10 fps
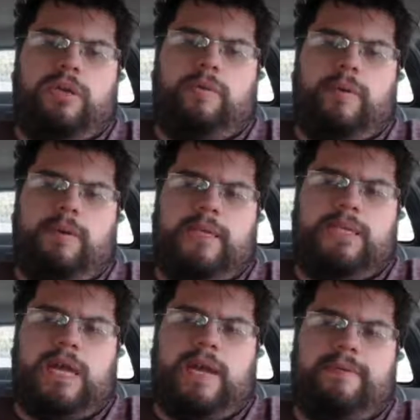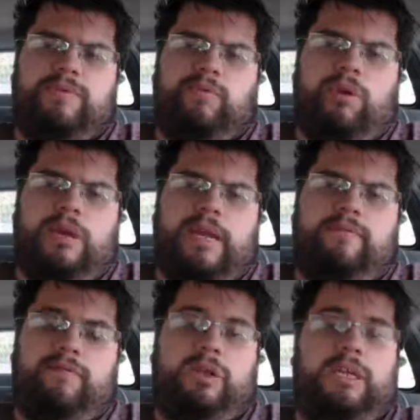There may be times where I
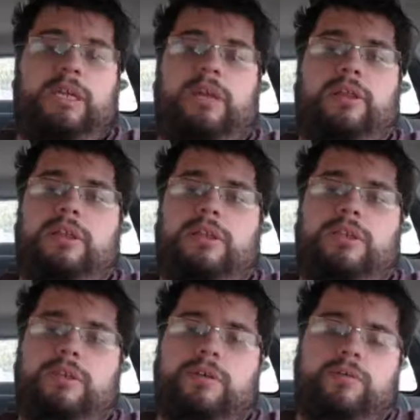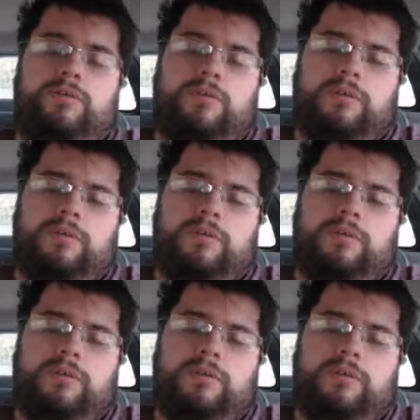have really nothing to do,